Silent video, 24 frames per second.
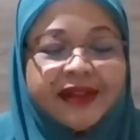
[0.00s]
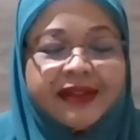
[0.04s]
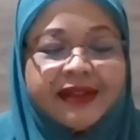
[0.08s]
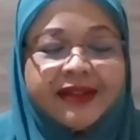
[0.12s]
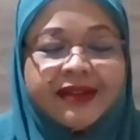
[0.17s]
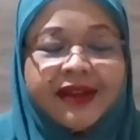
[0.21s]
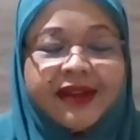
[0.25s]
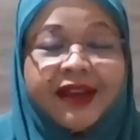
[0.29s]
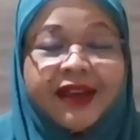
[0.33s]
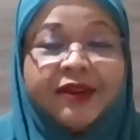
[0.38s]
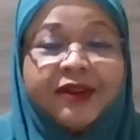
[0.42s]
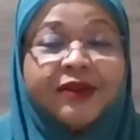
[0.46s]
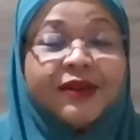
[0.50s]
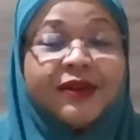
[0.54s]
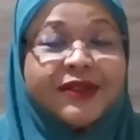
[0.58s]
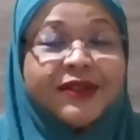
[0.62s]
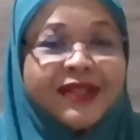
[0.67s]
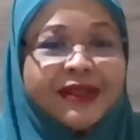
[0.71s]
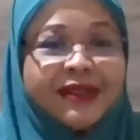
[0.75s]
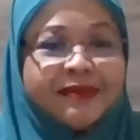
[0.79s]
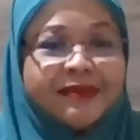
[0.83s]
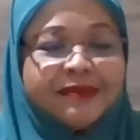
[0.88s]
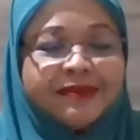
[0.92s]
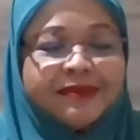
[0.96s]
I called
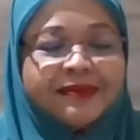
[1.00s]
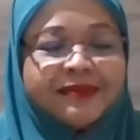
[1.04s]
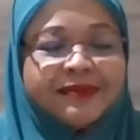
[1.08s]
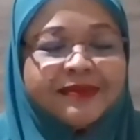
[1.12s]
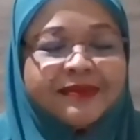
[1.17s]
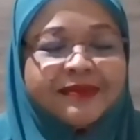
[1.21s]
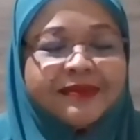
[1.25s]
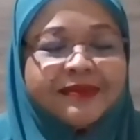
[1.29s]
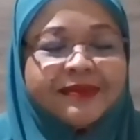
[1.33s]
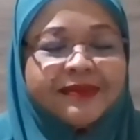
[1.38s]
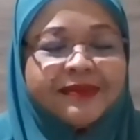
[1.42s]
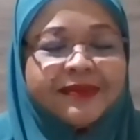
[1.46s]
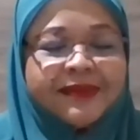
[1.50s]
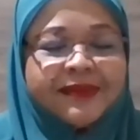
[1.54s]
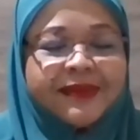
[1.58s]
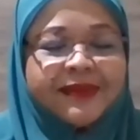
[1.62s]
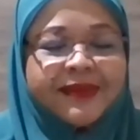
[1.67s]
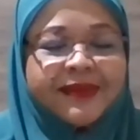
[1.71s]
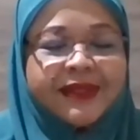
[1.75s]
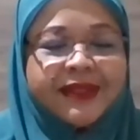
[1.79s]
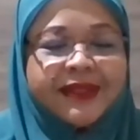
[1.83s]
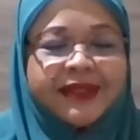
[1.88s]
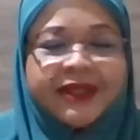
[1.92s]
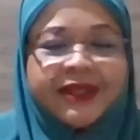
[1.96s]
him.
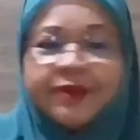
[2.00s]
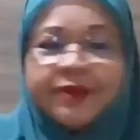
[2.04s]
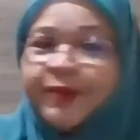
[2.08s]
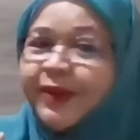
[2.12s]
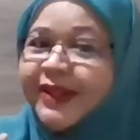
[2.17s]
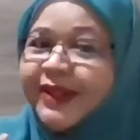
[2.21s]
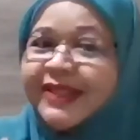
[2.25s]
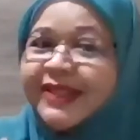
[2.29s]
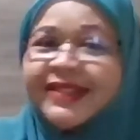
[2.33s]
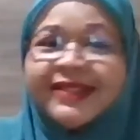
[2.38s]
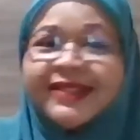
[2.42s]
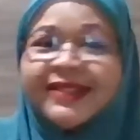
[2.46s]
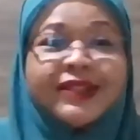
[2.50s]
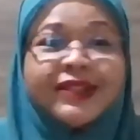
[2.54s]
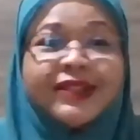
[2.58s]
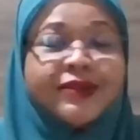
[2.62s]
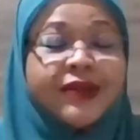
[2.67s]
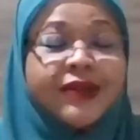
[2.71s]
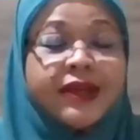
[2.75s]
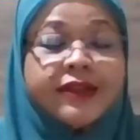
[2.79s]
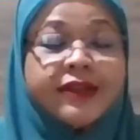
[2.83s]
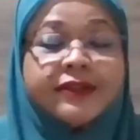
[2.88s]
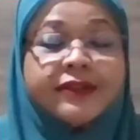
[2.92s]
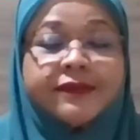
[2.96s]
Upon listening to
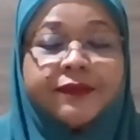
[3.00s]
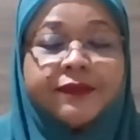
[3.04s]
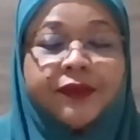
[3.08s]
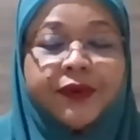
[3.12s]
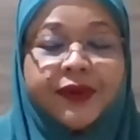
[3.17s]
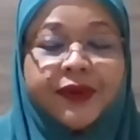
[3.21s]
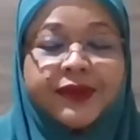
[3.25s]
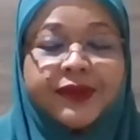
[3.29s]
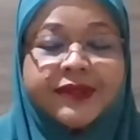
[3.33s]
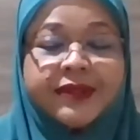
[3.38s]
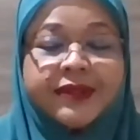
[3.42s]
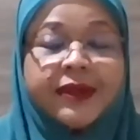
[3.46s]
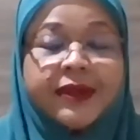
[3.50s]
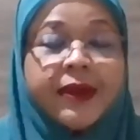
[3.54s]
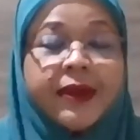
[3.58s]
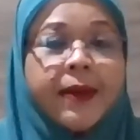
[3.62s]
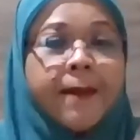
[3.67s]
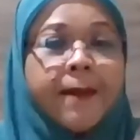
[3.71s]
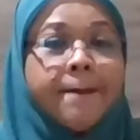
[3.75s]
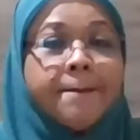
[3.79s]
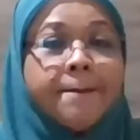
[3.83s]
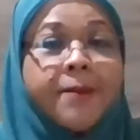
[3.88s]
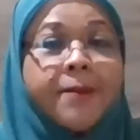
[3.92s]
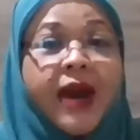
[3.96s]
his voice,
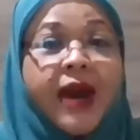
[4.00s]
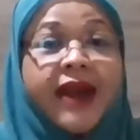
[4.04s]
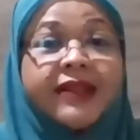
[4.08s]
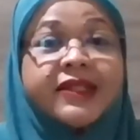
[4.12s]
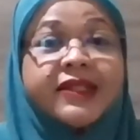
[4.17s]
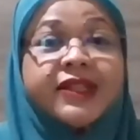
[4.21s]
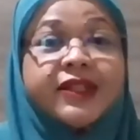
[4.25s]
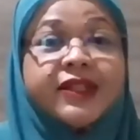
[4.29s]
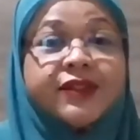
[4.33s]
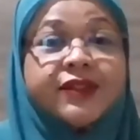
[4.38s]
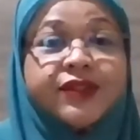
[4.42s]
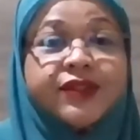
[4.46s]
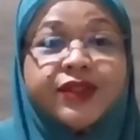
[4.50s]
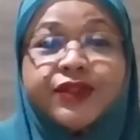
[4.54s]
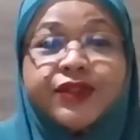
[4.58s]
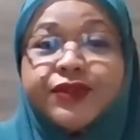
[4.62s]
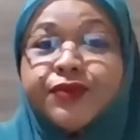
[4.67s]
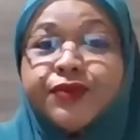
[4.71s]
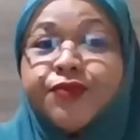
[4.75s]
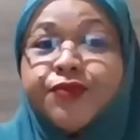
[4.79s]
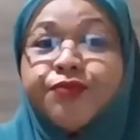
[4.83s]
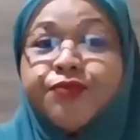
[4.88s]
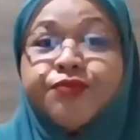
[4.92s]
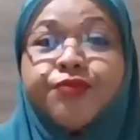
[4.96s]
my tears just
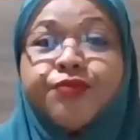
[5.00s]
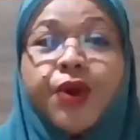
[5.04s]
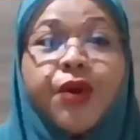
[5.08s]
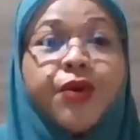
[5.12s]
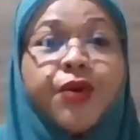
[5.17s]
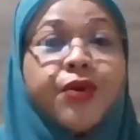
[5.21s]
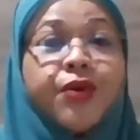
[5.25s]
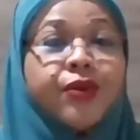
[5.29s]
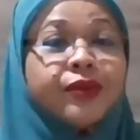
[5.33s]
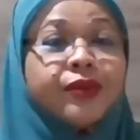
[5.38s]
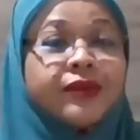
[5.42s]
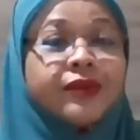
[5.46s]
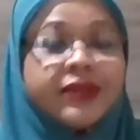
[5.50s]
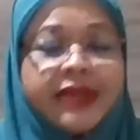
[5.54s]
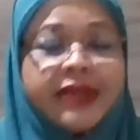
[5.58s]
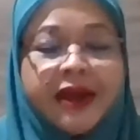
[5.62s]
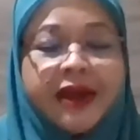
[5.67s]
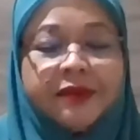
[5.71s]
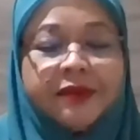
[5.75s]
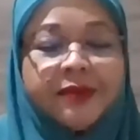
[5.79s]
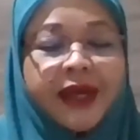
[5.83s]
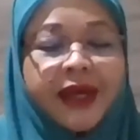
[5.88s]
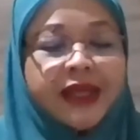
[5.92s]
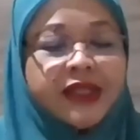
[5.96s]
rolled
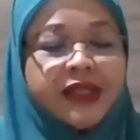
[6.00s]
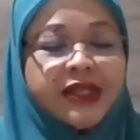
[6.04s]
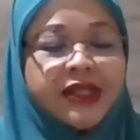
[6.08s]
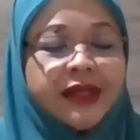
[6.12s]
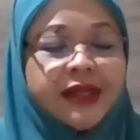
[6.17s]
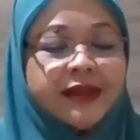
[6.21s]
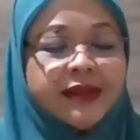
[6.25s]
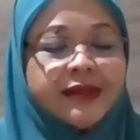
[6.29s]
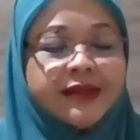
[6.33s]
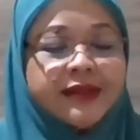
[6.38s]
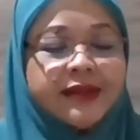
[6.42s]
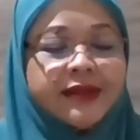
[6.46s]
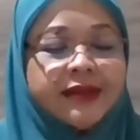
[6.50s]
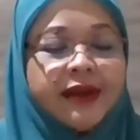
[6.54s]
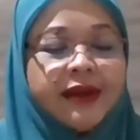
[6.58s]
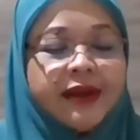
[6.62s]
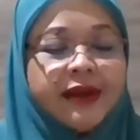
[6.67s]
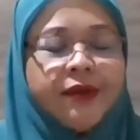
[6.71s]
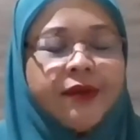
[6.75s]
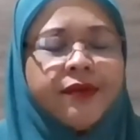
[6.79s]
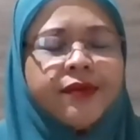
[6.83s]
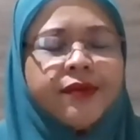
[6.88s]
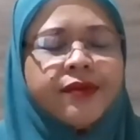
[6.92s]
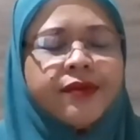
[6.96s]
down my cheeks
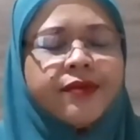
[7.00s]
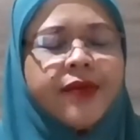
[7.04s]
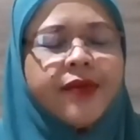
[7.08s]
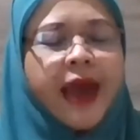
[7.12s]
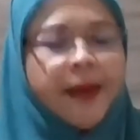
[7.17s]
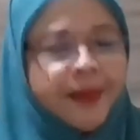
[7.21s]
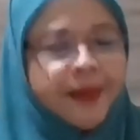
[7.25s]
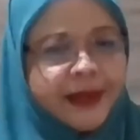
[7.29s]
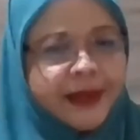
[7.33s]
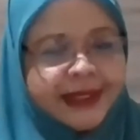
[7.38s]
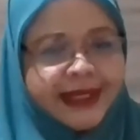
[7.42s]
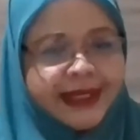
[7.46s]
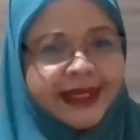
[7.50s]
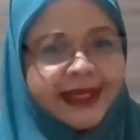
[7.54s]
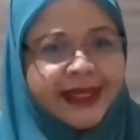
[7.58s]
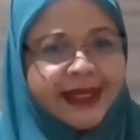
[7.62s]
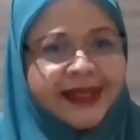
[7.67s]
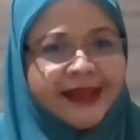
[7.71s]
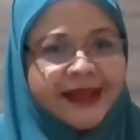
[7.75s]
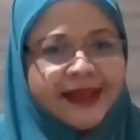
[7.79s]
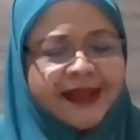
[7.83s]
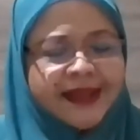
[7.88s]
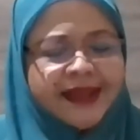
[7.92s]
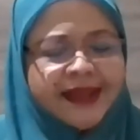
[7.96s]
rapidly,
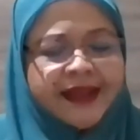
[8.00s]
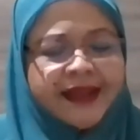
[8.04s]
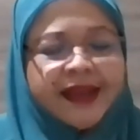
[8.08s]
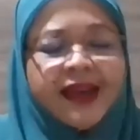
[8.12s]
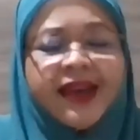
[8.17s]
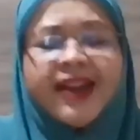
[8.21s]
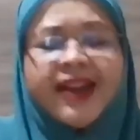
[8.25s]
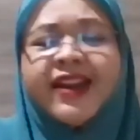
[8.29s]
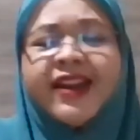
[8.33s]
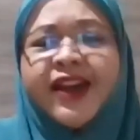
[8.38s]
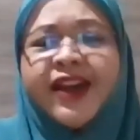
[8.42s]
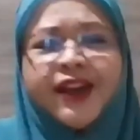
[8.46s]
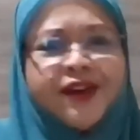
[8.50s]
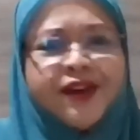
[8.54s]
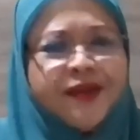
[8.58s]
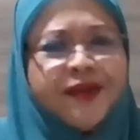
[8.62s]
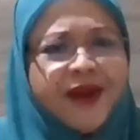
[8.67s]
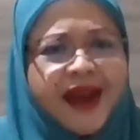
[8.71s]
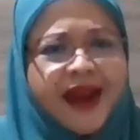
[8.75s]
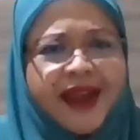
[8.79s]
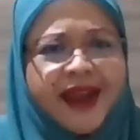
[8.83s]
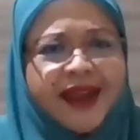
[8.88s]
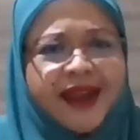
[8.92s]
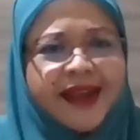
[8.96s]
and I
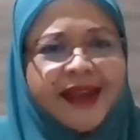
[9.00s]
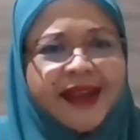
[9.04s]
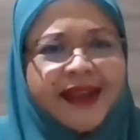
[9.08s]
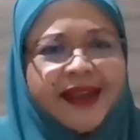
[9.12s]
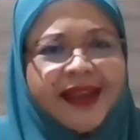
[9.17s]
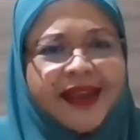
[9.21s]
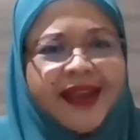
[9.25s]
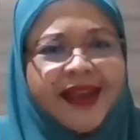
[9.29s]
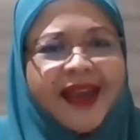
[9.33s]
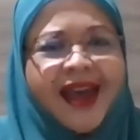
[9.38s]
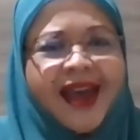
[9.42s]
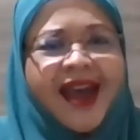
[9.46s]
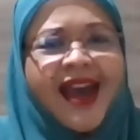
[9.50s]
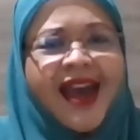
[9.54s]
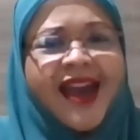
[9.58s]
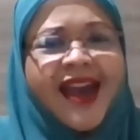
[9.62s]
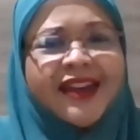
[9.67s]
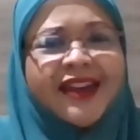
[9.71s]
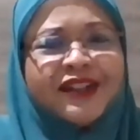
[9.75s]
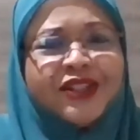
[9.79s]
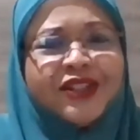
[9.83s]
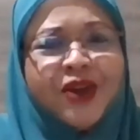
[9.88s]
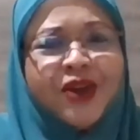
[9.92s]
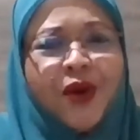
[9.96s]
cried,
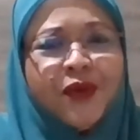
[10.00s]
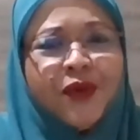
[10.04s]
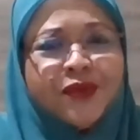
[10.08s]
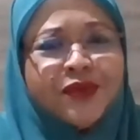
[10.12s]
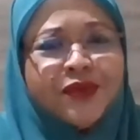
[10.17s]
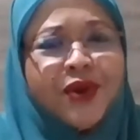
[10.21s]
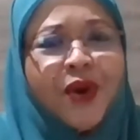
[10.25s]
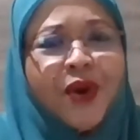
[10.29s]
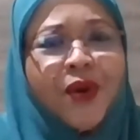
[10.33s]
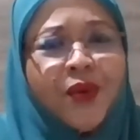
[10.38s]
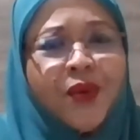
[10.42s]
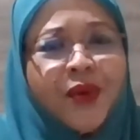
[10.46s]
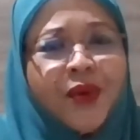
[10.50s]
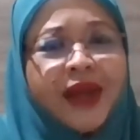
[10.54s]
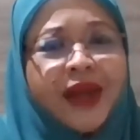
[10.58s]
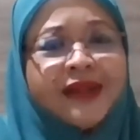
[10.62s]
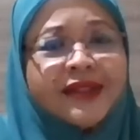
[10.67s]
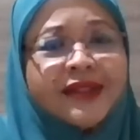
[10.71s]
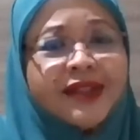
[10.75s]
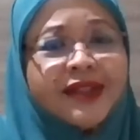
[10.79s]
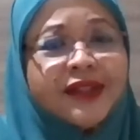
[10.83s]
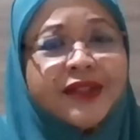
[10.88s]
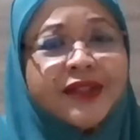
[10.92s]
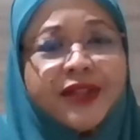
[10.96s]
"I don't know what
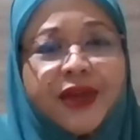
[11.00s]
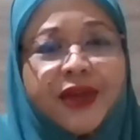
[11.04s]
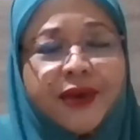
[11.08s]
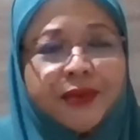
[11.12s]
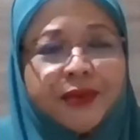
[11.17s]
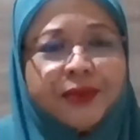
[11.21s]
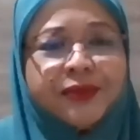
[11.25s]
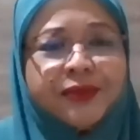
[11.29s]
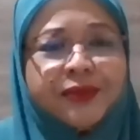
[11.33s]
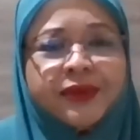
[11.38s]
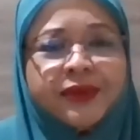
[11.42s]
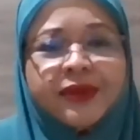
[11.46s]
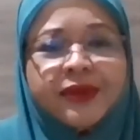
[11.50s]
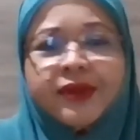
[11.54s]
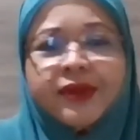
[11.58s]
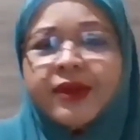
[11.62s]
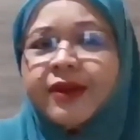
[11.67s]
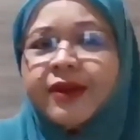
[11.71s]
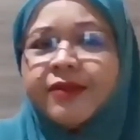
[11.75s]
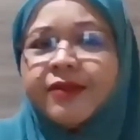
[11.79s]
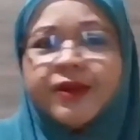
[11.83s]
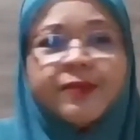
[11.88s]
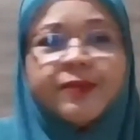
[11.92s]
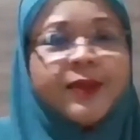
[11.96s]
to do,"
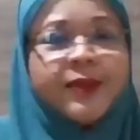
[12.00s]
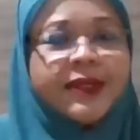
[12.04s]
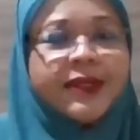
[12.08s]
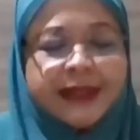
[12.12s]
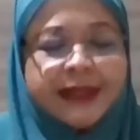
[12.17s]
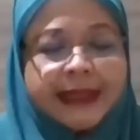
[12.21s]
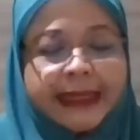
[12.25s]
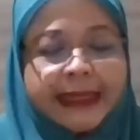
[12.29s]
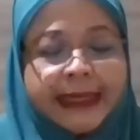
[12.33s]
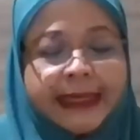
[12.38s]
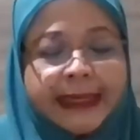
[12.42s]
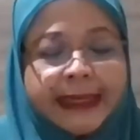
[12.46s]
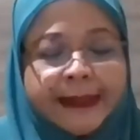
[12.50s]
repeatedly.